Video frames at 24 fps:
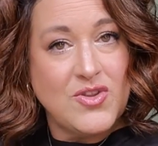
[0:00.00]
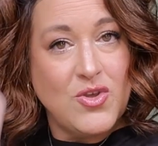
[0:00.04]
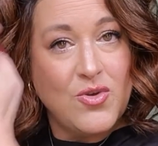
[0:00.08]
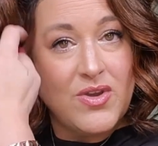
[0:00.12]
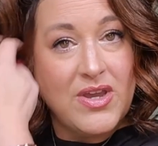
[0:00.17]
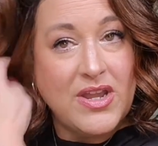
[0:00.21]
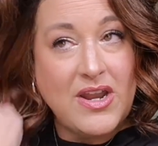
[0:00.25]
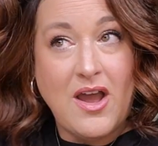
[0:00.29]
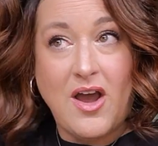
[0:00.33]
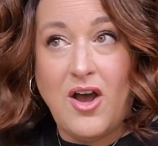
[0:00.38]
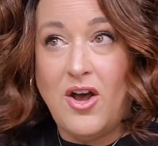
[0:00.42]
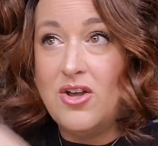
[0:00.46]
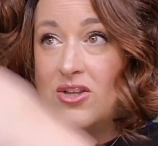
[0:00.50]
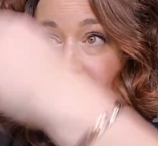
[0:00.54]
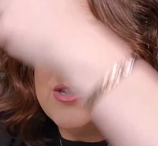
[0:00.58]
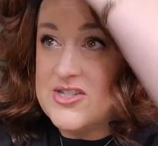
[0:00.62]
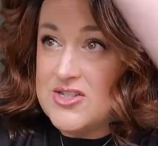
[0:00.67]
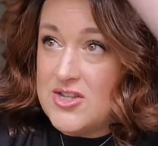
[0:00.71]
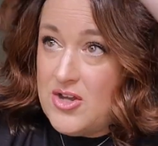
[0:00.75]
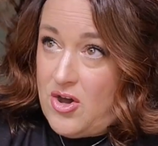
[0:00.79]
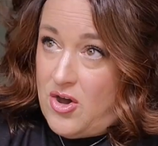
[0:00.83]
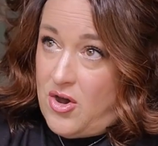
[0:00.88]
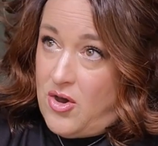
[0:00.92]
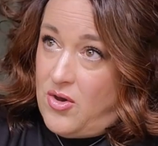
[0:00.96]
You can
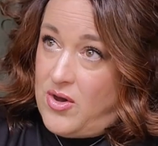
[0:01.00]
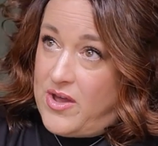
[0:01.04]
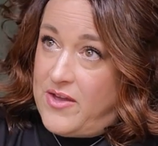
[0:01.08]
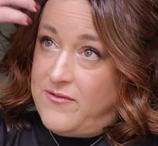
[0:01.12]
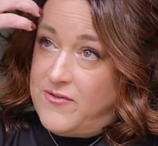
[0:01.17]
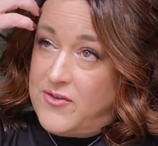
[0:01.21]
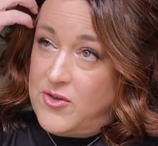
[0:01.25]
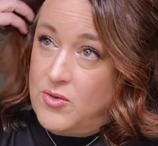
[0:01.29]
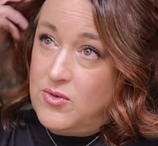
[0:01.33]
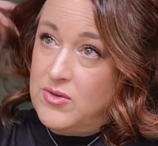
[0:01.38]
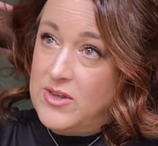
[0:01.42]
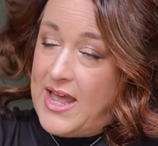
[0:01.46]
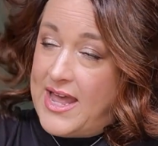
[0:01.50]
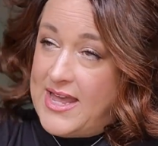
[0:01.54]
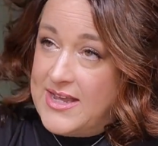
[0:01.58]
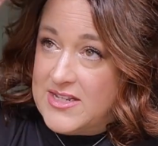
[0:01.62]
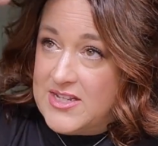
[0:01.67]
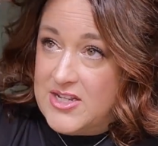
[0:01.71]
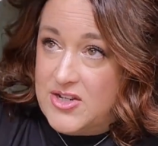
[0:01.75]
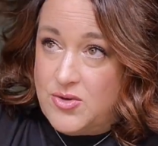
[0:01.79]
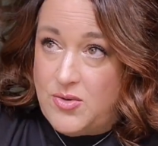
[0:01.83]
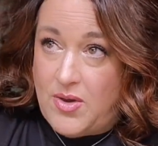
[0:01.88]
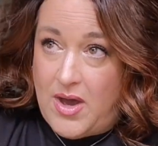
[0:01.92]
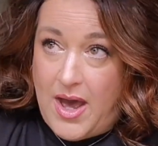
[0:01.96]
also, if you
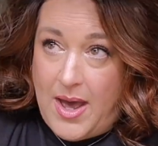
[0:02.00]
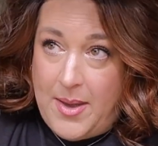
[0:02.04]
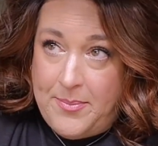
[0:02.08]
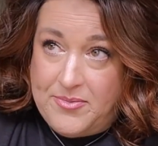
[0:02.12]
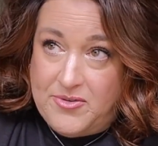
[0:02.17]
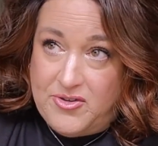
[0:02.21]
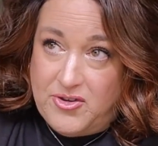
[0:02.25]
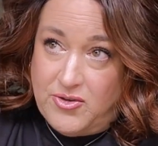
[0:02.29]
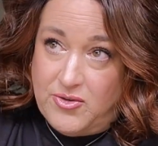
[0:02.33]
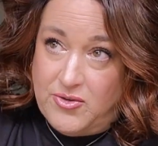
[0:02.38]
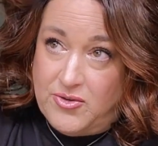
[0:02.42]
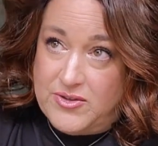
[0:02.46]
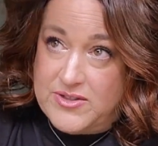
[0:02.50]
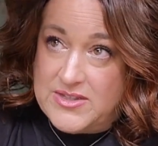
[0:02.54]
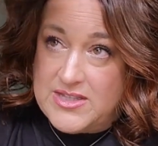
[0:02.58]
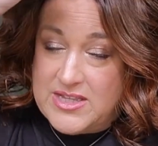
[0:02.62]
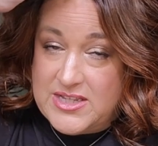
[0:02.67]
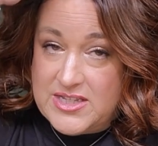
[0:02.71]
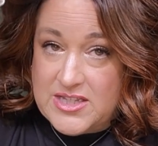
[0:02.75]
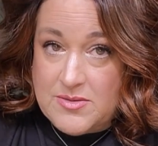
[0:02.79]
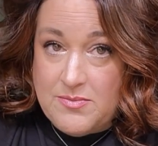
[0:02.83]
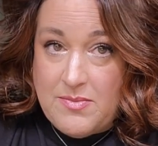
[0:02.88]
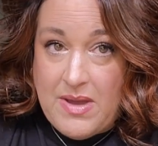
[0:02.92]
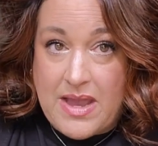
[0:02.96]
like to do updos,
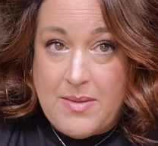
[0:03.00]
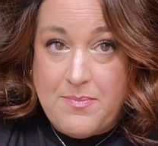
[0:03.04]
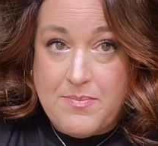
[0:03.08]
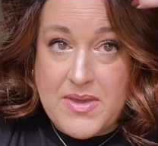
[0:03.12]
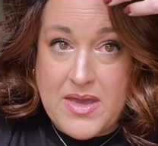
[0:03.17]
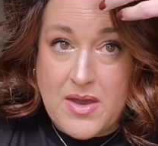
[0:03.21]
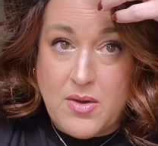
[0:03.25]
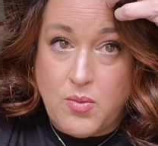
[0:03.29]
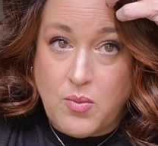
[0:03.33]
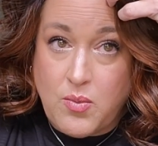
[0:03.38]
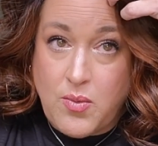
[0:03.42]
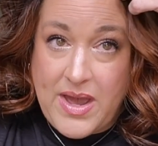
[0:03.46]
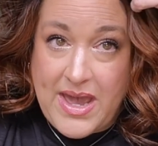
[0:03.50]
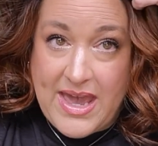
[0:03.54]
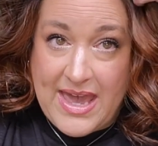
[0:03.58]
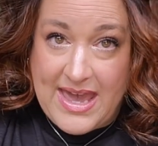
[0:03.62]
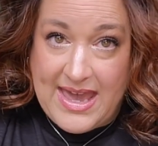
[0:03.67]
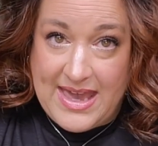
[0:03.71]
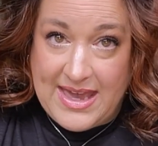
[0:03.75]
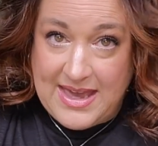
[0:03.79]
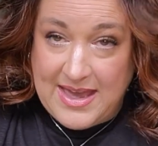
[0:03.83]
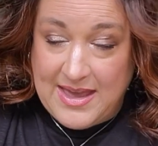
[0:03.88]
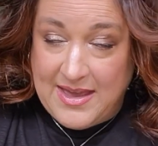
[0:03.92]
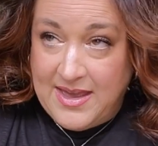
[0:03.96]
this might be a
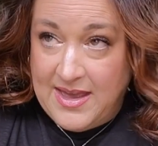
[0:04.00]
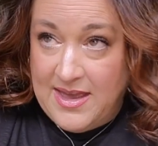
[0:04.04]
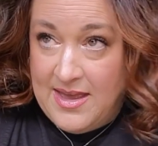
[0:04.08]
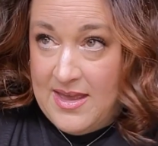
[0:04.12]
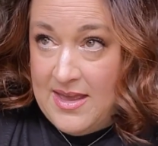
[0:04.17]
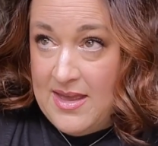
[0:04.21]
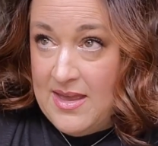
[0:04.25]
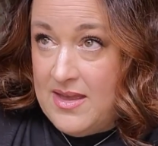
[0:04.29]
wig